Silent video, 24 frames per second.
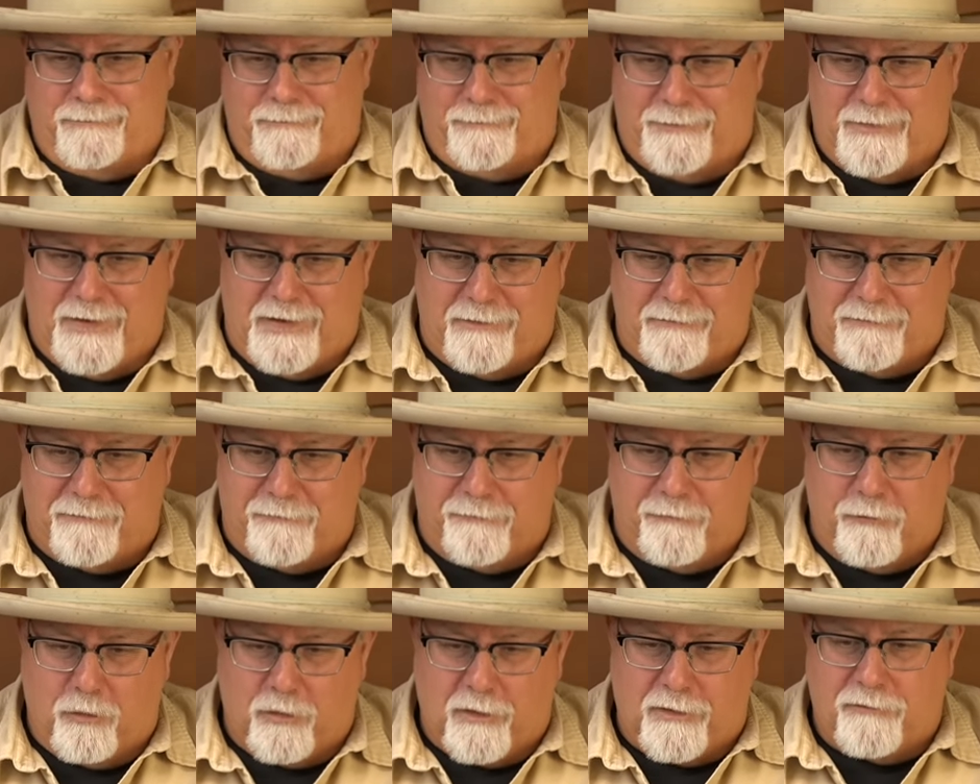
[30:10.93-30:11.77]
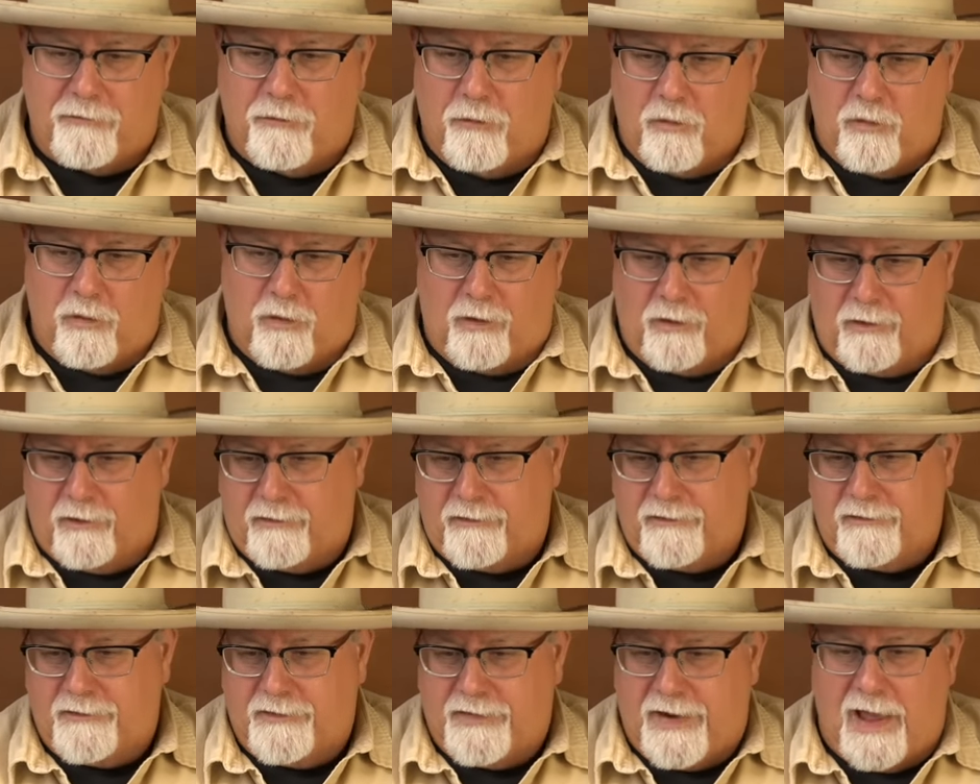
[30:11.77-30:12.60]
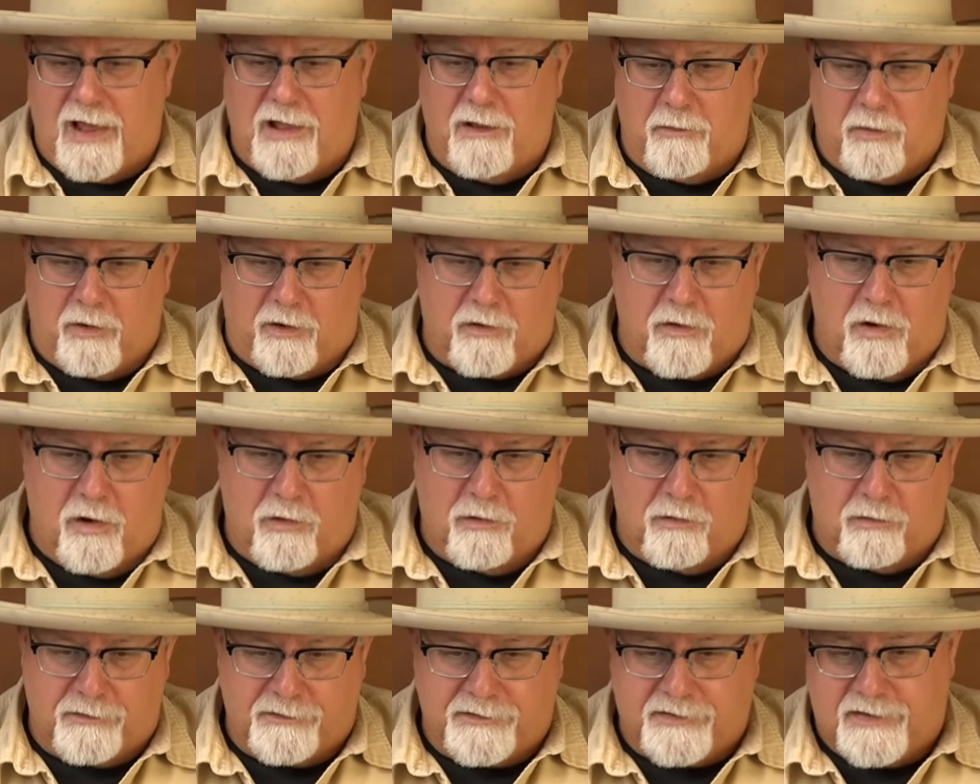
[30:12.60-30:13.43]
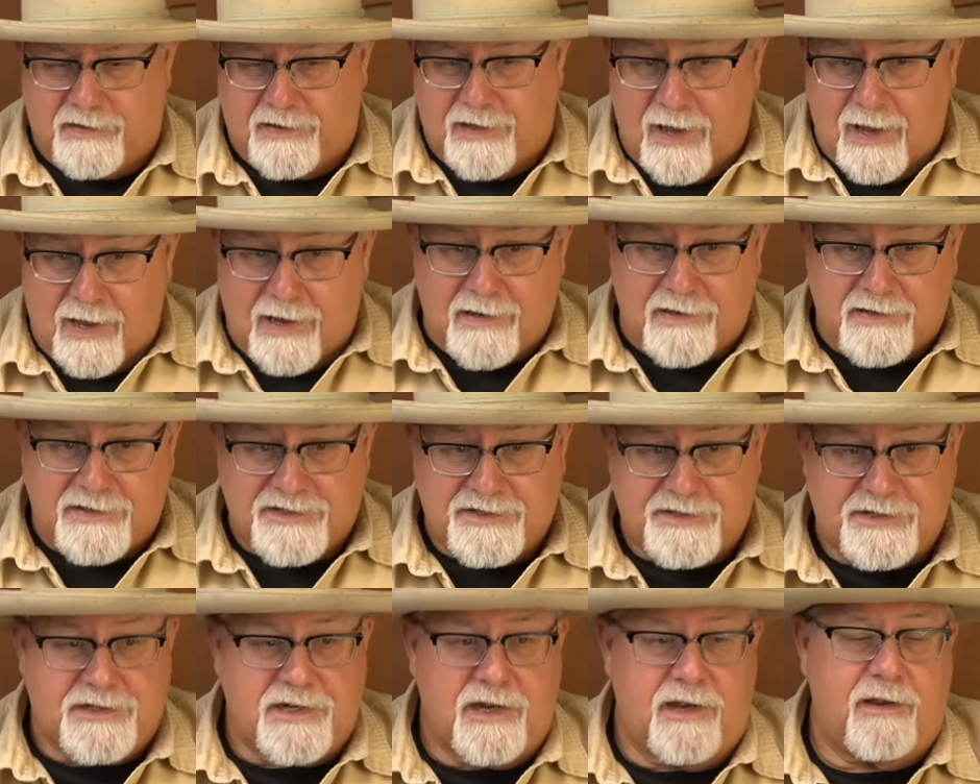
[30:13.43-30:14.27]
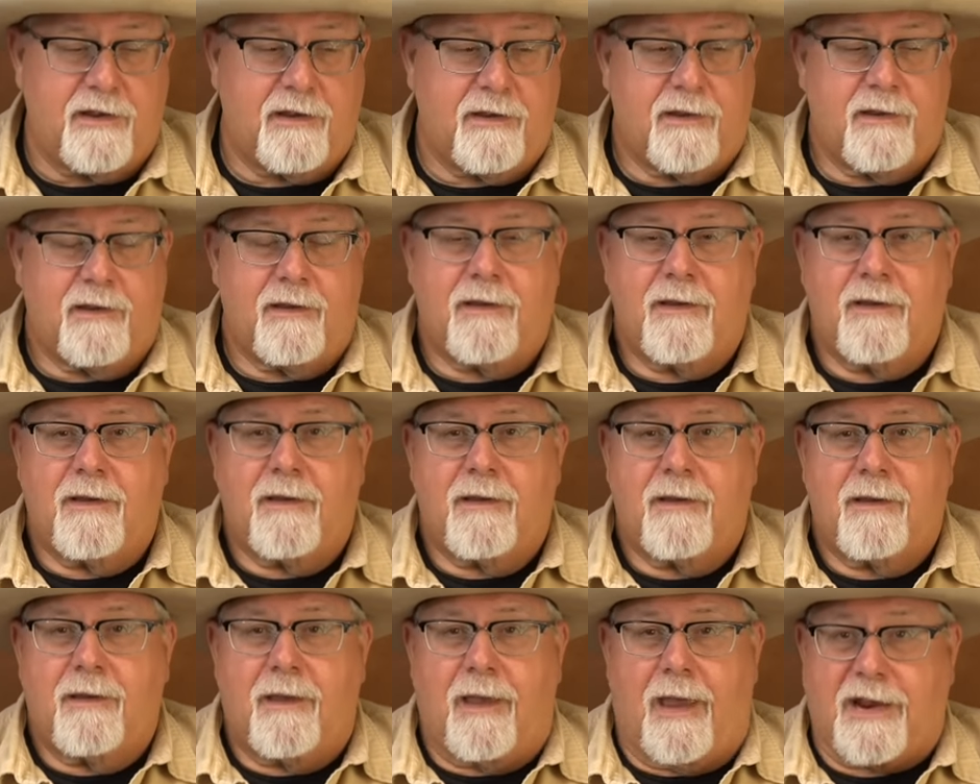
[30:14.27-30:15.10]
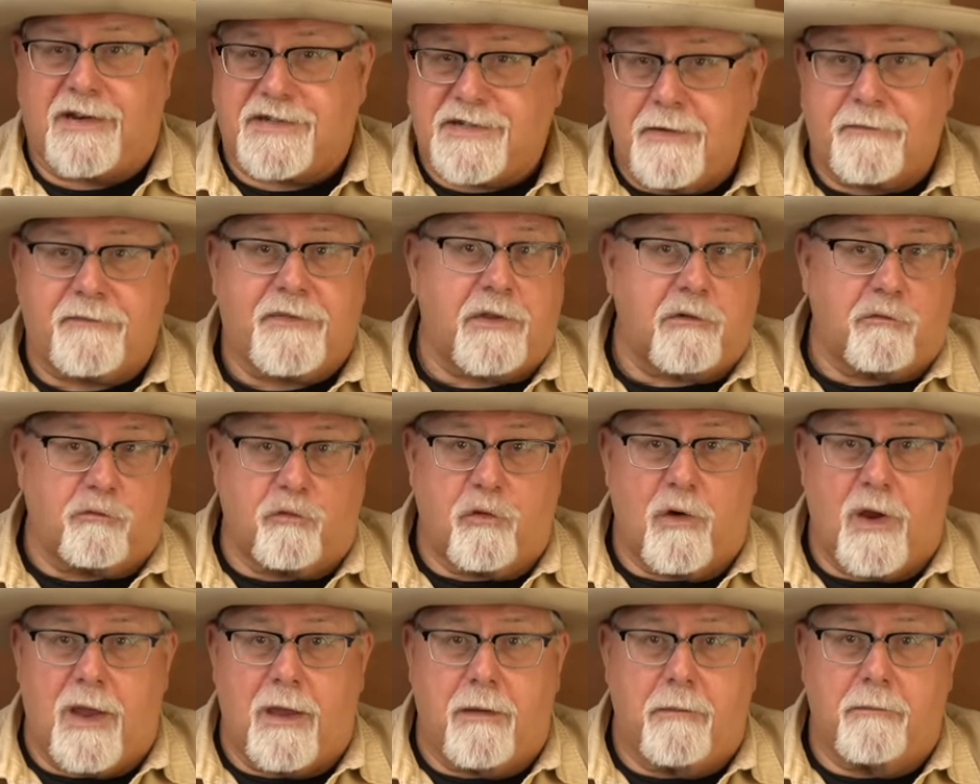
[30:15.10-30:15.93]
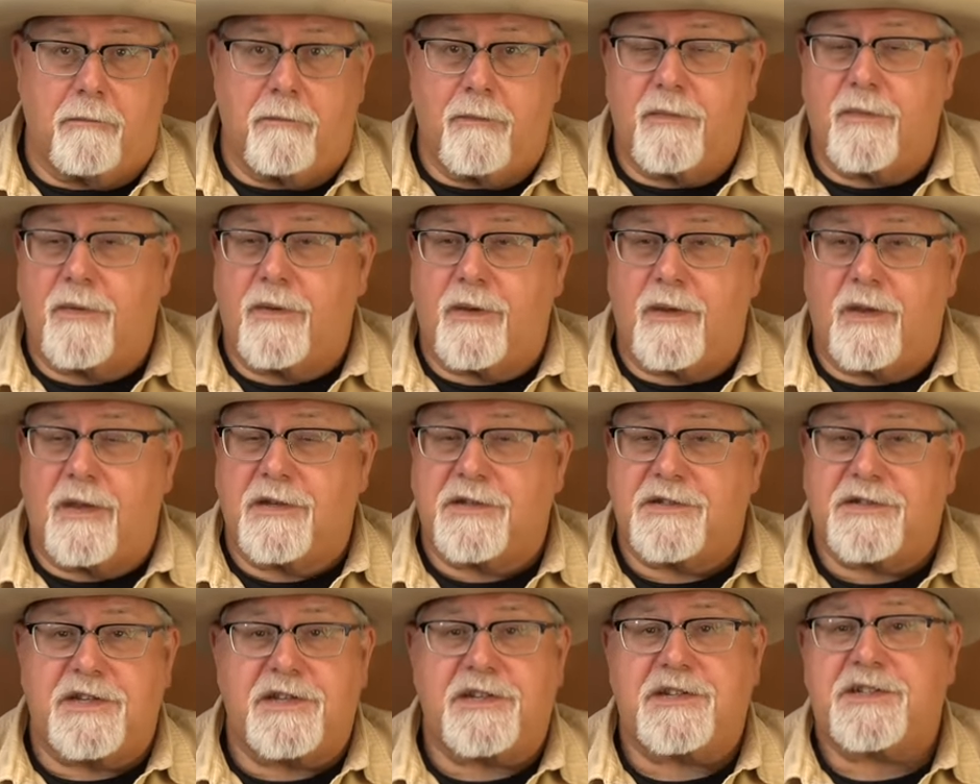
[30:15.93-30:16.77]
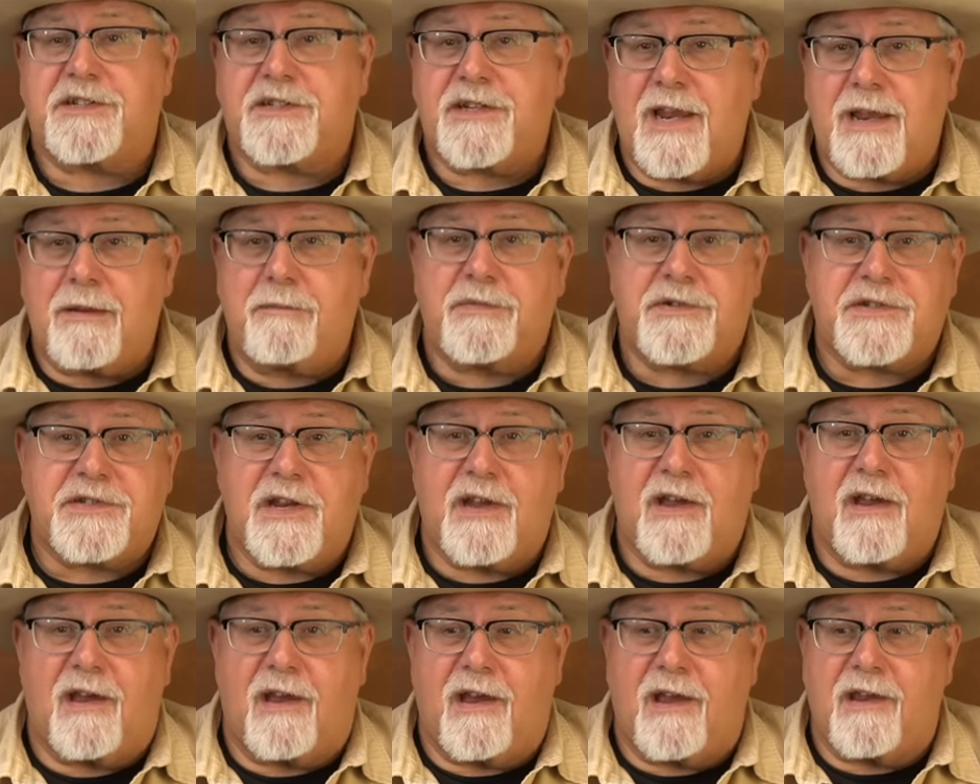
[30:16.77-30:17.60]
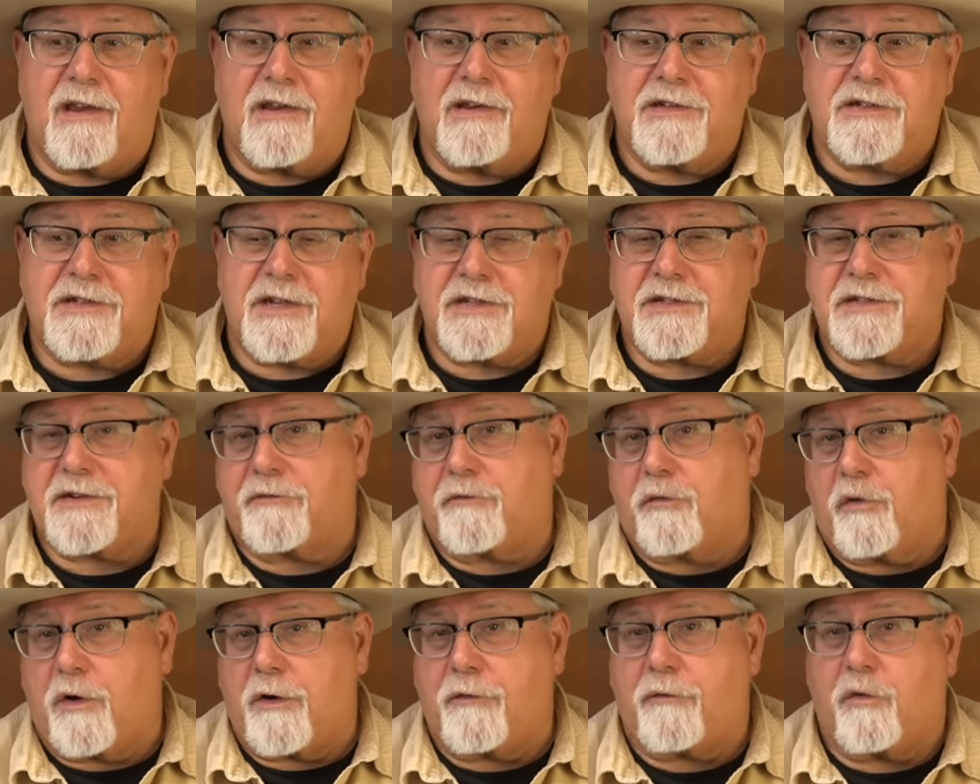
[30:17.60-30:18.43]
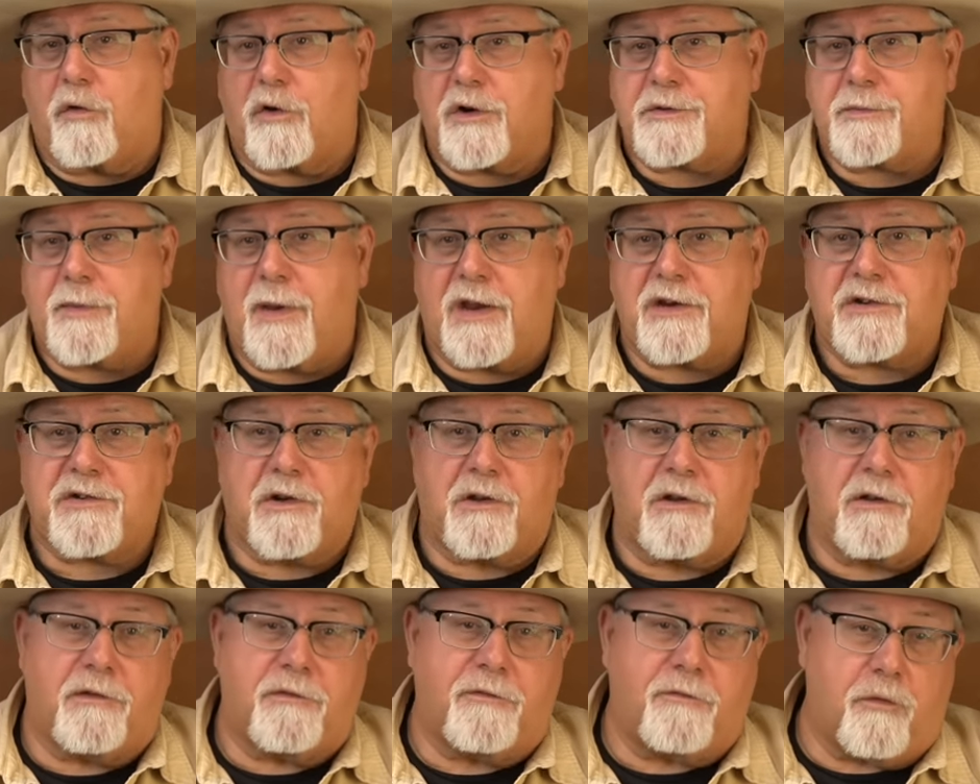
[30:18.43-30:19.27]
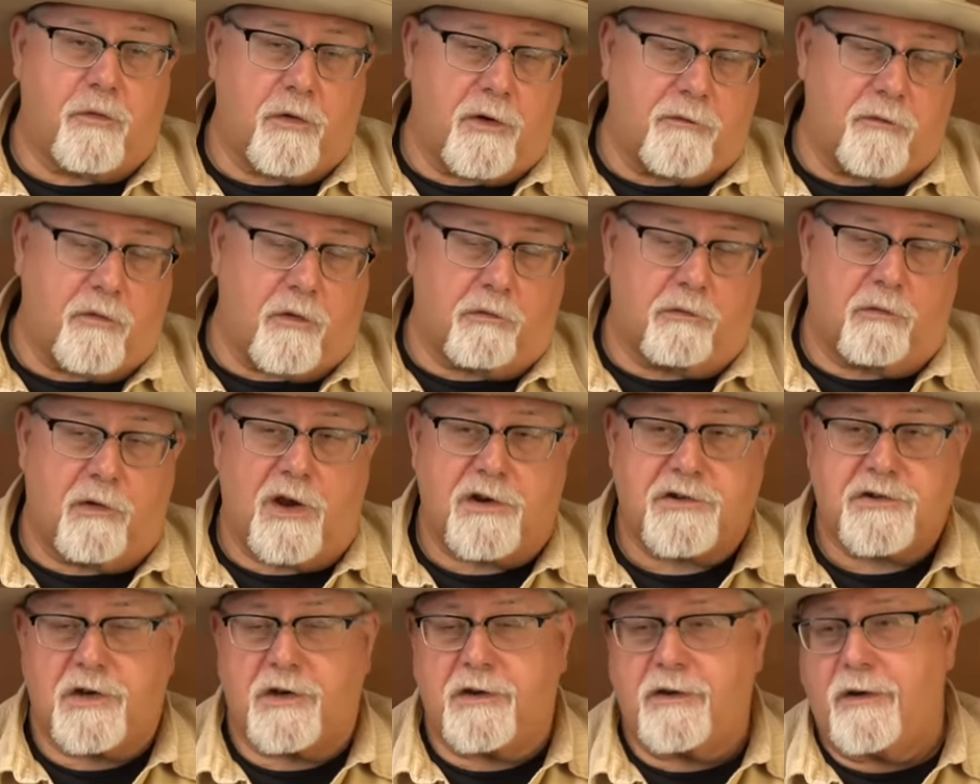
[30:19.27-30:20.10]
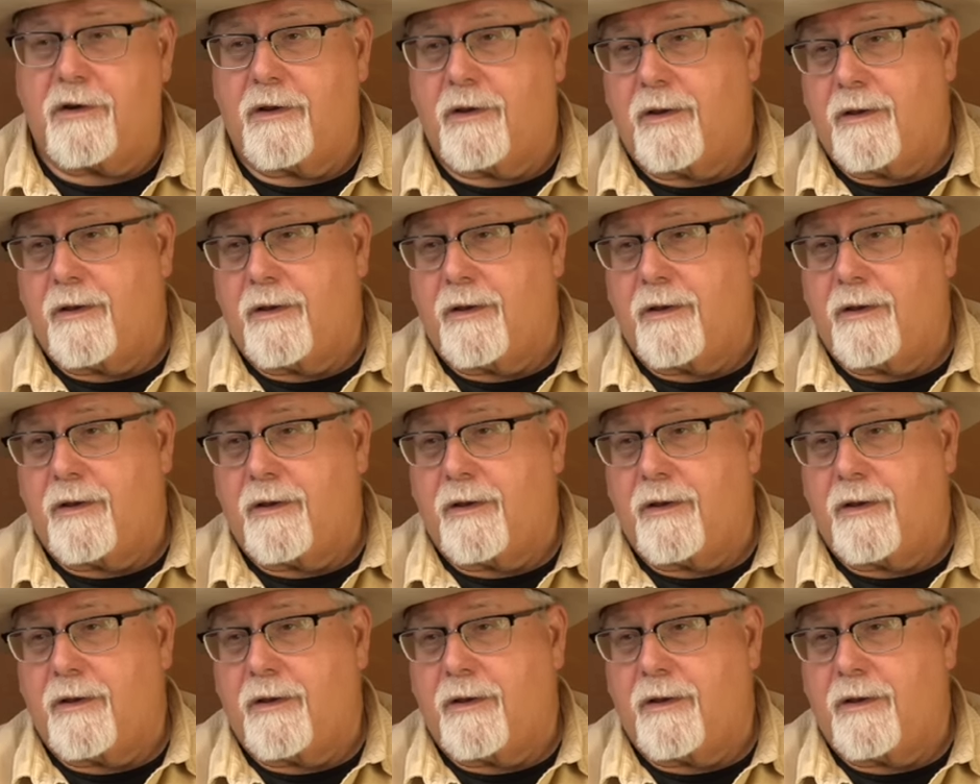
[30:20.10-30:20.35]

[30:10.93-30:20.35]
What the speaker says: The 44 caliber Colt case, except for the rim, is the same size as the 44 Special, 44 Russian,